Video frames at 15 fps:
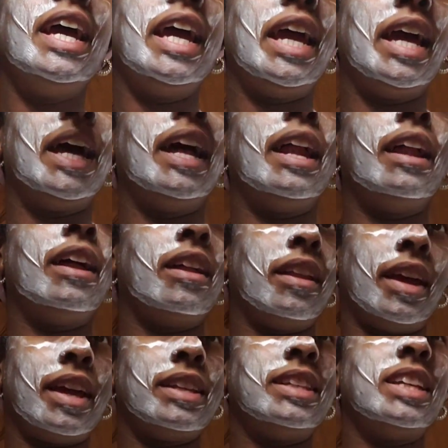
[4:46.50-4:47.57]
And like
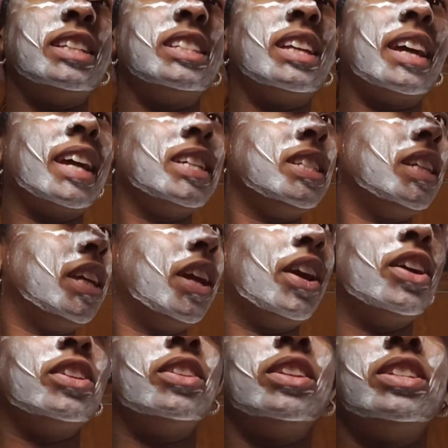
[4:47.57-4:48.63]
I said, I guess she didn't hear her.
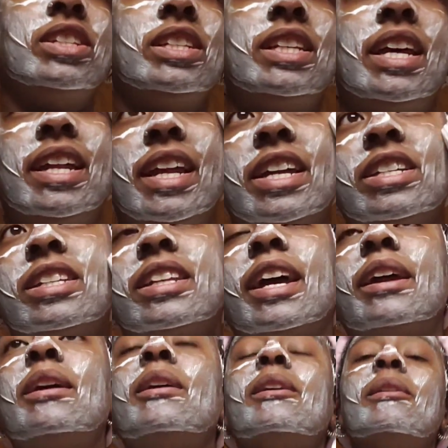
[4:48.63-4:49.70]
So then she said again, she's
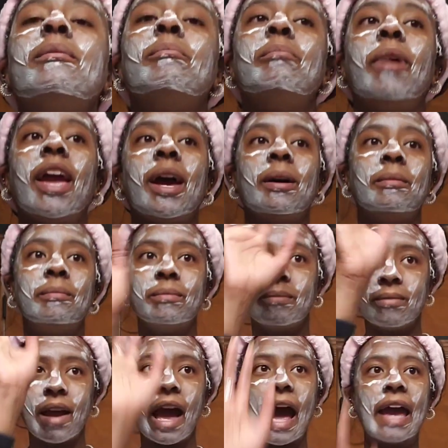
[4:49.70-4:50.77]
like, ma'am,
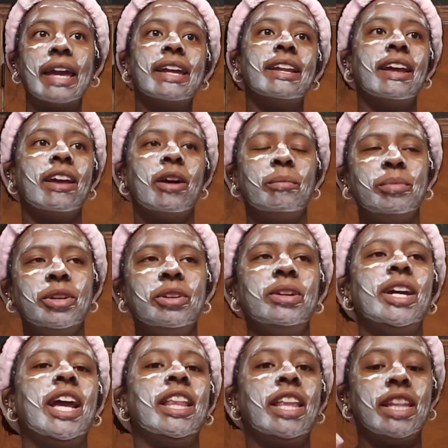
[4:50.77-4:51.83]
hi, can I help you?
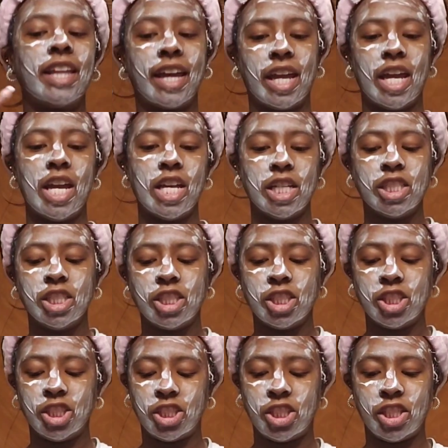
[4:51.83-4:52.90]
And then like
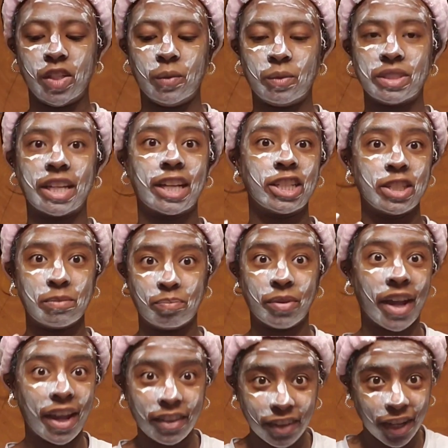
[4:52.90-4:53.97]
she was like just
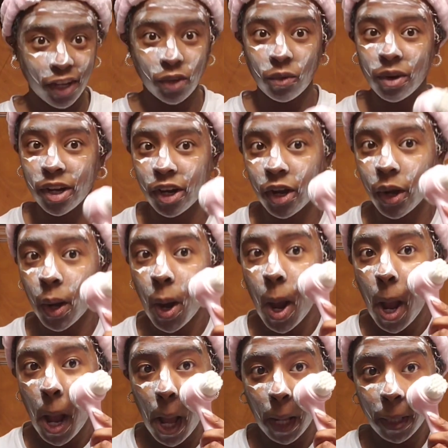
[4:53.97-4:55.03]
blatantly ignoring her.
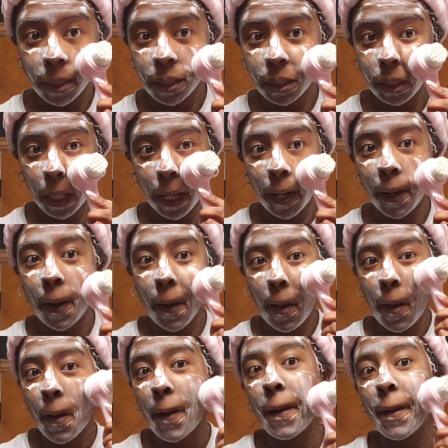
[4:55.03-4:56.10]
And she's like,
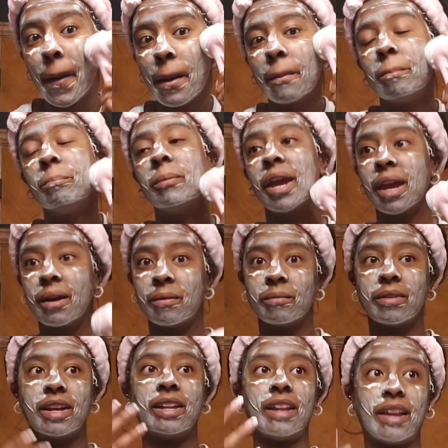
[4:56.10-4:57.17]
ma'am,
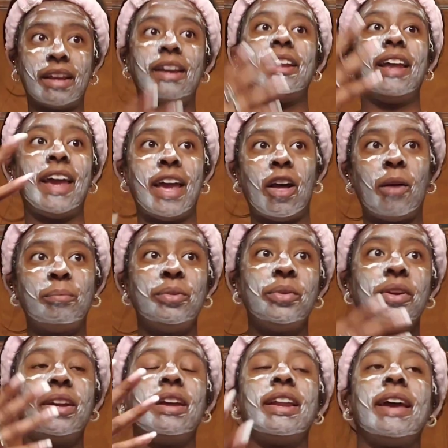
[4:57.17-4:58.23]
can I help you?
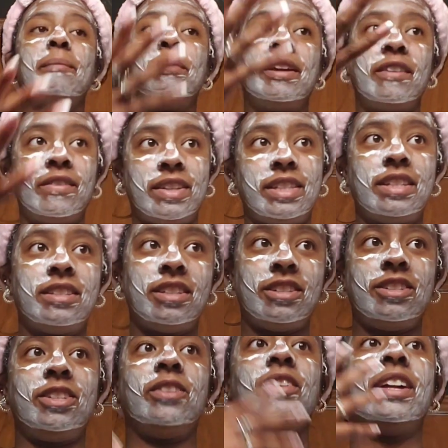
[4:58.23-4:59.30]
Can I be of
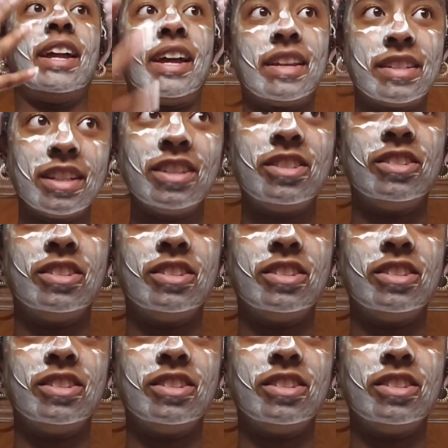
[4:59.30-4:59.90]
assistance to you? Can I assist